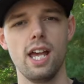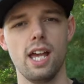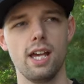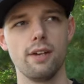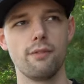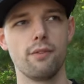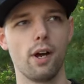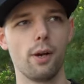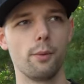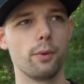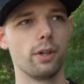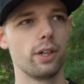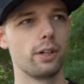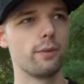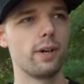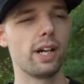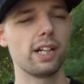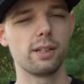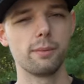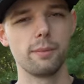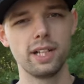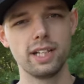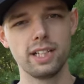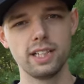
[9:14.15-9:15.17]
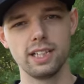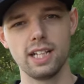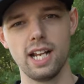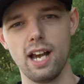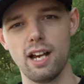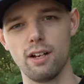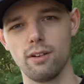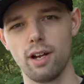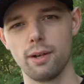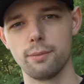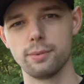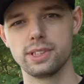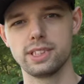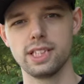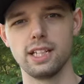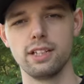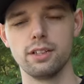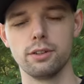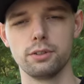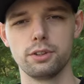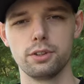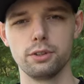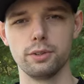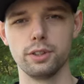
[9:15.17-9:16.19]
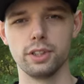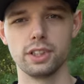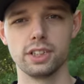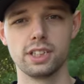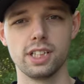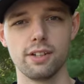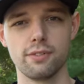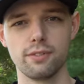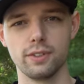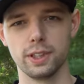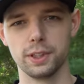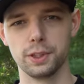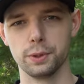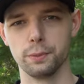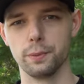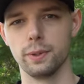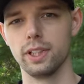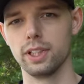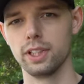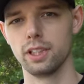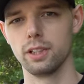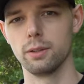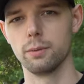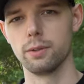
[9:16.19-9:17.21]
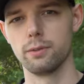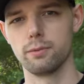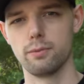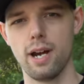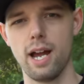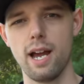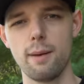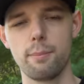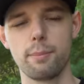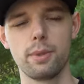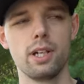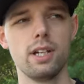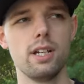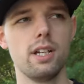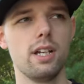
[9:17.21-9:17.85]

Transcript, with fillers: If I were to recommend it now, I would say don't do it yourself unless you're really good with wrap.